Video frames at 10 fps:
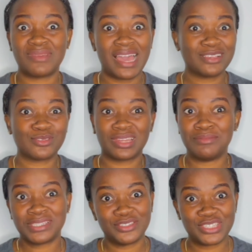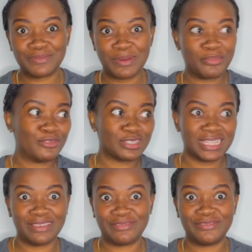I used to clear messages in my previous
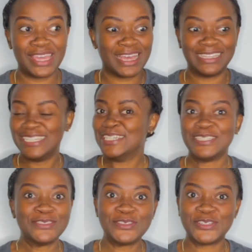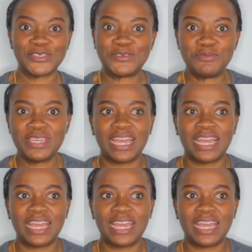life. Yeah, don't judge me.